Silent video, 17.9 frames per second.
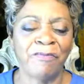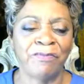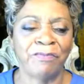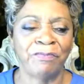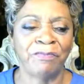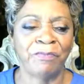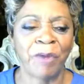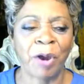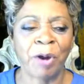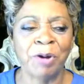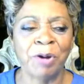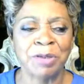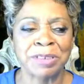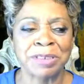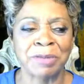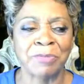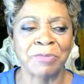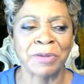I've
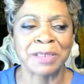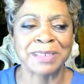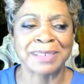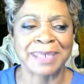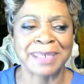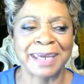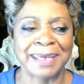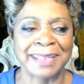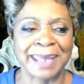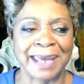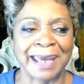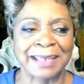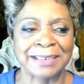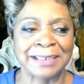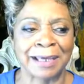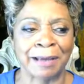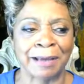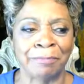heard someone say
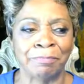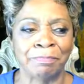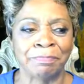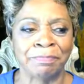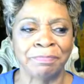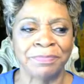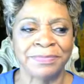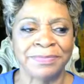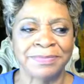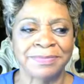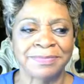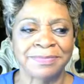that um,